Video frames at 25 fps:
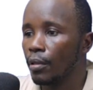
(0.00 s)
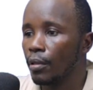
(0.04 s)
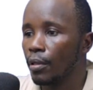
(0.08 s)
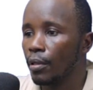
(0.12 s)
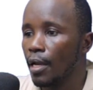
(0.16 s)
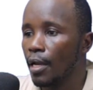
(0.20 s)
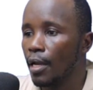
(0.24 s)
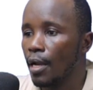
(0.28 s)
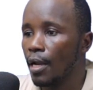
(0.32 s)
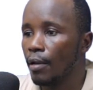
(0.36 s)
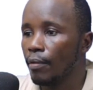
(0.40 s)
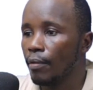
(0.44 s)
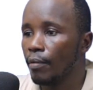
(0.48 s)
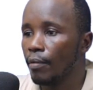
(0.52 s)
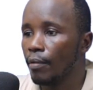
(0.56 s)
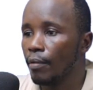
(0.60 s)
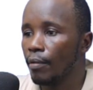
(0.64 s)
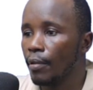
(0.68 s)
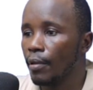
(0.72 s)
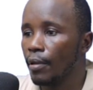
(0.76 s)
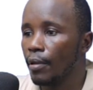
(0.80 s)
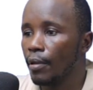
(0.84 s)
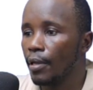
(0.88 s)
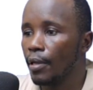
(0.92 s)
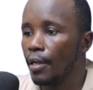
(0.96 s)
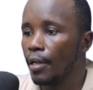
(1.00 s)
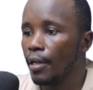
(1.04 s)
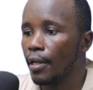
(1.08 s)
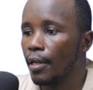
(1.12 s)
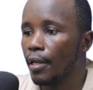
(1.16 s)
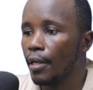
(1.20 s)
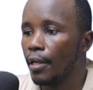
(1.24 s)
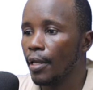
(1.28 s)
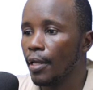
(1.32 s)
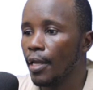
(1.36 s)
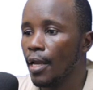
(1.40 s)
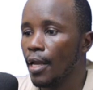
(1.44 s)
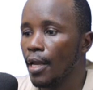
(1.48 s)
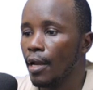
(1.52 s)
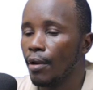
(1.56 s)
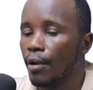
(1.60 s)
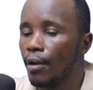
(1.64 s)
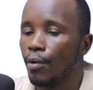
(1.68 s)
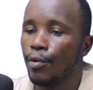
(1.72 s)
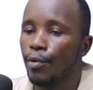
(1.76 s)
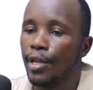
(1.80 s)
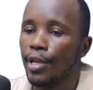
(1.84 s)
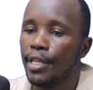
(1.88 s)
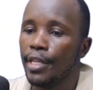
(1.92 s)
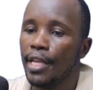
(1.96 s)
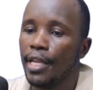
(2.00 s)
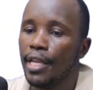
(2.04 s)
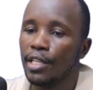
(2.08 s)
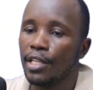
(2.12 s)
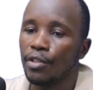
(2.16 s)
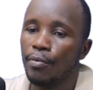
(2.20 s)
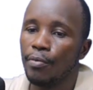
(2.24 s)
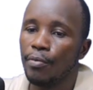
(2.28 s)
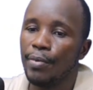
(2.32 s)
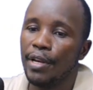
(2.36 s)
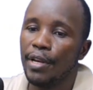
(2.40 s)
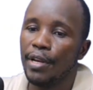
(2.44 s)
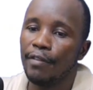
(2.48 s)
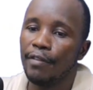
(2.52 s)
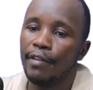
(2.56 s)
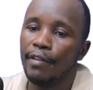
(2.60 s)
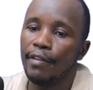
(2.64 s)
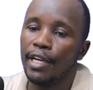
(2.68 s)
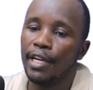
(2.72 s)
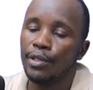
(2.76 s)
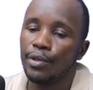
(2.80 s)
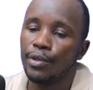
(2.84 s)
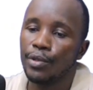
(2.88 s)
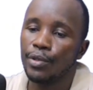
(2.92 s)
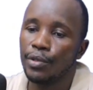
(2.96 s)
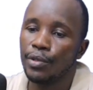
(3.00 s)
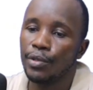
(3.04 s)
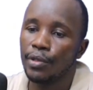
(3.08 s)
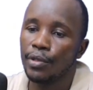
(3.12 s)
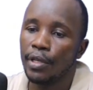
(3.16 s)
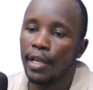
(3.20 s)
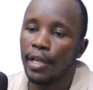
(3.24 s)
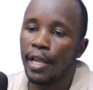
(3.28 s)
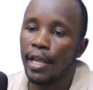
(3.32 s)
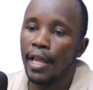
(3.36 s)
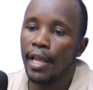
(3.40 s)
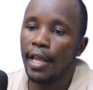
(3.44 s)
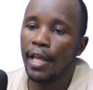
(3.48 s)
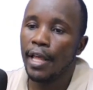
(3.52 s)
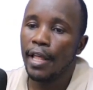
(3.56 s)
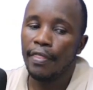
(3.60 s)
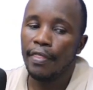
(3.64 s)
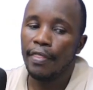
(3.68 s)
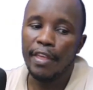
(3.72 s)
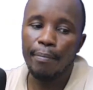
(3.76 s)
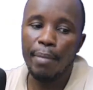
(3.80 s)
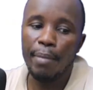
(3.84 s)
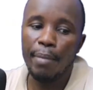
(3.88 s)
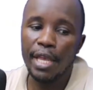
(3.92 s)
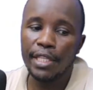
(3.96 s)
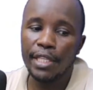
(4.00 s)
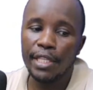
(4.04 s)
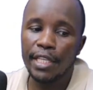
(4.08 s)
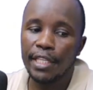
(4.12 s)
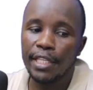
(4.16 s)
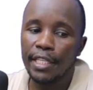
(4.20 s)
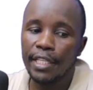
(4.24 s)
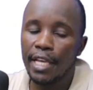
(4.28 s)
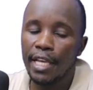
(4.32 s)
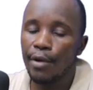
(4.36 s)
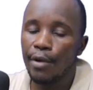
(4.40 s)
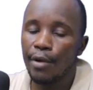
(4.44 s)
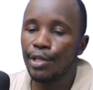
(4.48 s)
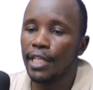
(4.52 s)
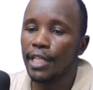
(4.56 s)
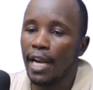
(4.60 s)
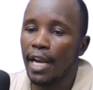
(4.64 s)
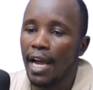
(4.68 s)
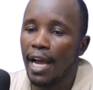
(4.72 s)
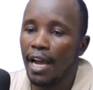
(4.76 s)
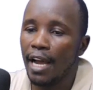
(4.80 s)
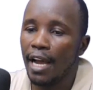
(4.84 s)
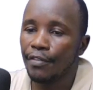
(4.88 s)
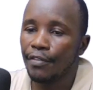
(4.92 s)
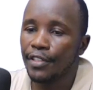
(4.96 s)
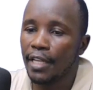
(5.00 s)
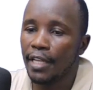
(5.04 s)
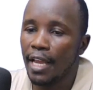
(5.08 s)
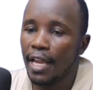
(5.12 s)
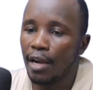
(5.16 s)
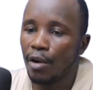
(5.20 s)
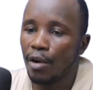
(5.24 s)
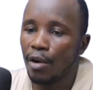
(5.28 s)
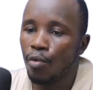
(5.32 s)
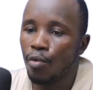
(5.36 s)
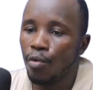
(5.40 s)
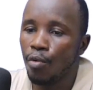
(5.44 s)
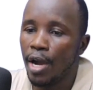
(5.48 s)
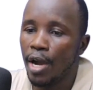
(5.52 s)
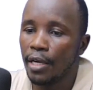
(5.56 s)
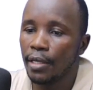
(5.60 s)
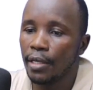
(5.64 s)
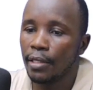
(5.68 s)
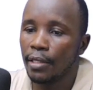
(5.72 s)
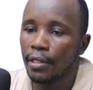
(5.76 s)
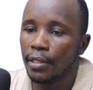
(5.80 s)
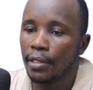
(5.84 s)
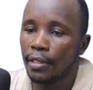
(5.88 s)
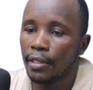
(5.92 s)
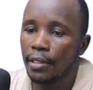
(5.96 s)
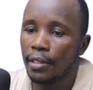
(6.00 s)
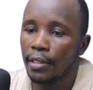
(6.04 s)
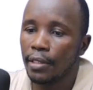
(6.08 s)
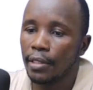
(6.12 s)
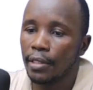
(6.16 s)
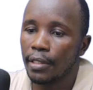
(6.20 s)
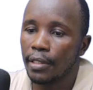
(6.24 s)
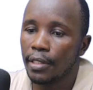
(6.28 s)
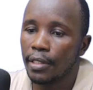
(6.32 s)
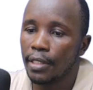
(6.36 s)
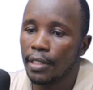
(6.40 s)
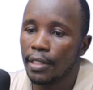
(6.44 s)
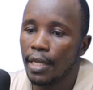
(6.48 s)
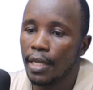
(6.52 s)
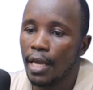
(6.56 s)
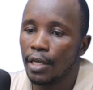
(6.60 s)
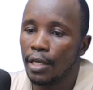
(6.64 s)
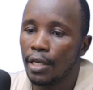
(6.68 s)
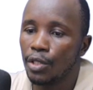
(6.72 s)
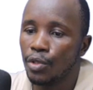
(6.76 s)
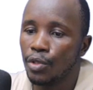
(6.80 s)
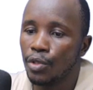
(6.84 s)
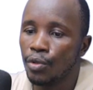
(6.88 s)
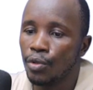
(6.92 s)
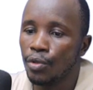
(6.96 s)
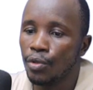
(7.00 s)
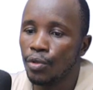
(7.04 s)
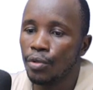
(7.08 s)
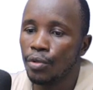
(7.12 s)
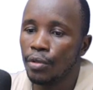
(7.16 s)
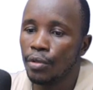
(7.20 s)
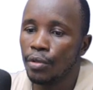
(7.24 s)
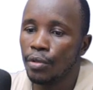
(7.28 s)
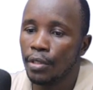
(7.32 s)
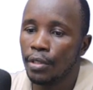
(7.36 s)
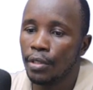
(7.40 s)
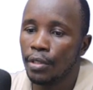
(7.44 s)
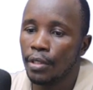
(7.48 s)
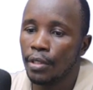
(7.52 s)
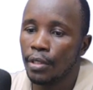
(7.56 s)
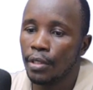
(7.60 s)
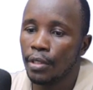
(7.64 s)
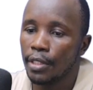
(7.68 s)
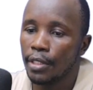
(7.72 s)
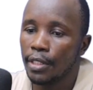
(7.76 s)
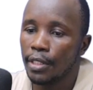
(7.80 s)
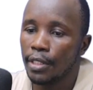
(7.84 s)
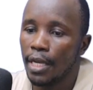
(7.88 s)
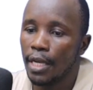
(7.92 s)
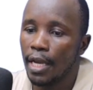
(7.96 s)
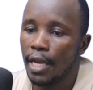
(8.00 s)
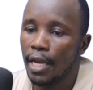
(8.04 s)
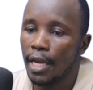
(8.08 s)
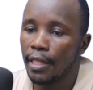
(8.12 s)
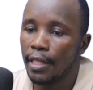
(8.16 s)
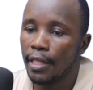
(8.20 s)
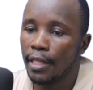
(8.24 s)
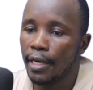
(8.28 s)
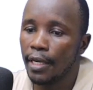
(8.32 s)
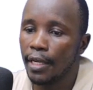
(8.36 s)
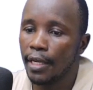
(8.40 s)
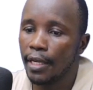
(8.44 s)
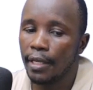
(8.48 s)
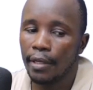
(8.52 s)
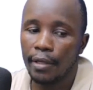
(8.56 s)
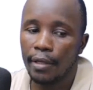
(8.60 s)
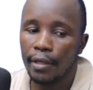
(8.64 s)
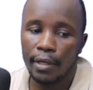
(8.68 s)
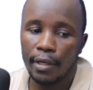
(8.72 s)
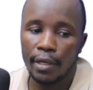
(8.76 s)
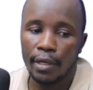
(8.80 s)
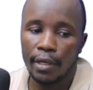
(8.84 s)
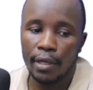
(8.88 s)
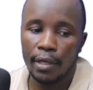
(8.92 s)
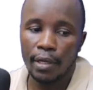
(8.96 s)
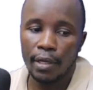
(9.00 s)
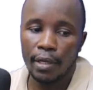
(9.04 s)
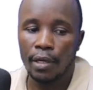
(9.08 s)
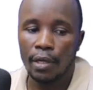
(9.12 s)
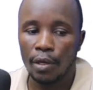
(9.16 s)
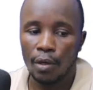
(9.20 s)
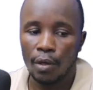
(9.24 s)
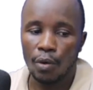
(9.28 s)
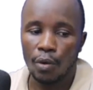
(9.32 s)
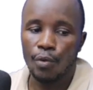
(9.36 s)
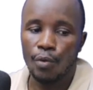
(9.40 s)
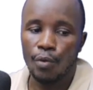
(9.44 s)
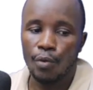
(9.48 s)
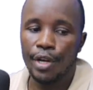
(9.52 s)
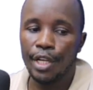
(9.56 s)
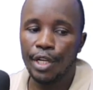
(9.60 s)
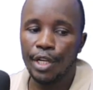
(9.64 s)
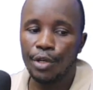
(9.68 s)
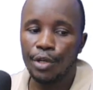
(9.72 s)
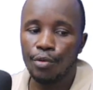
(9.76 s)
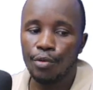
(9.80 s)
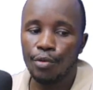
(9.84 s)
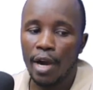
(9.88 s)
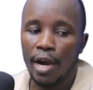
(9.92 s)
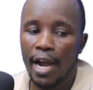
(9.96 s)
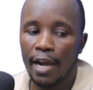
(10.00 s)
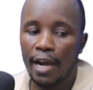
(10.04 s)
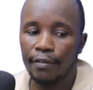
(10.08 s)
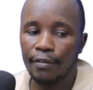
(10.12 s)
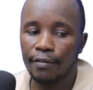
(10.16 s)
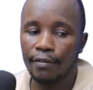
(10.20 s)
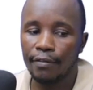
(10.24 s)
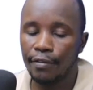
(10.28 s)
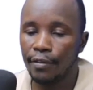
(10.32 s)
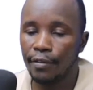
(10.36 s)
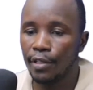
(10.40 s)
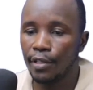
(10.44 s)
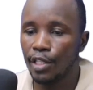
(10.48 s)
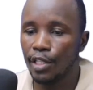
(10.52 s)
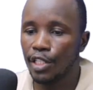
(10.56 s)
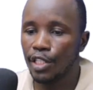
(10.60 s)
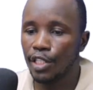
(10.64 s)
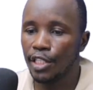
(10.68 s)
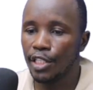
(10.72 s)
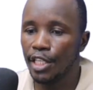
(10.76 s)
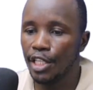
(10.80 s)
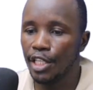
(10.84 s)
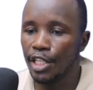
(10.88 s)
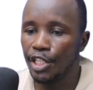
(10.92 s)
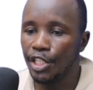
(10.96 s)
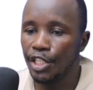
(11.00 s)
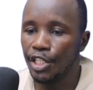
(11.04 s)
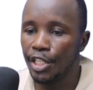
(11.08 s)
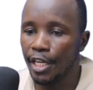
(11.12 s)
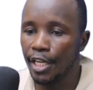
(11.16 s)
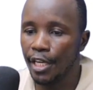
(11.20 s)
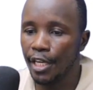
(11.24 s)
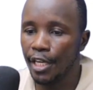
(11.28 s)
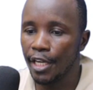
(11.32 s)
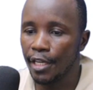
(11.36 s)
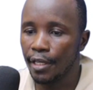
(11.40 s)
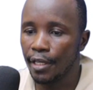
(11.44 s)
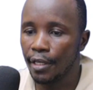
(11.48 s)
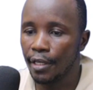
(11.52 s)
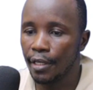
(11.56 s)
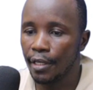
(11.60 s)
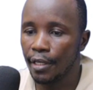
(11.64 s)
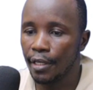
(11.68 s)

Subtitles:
Yeah, here we are just copying values. The basis here we shall have slack 1, slack 2, slack 3. We need to have Cj.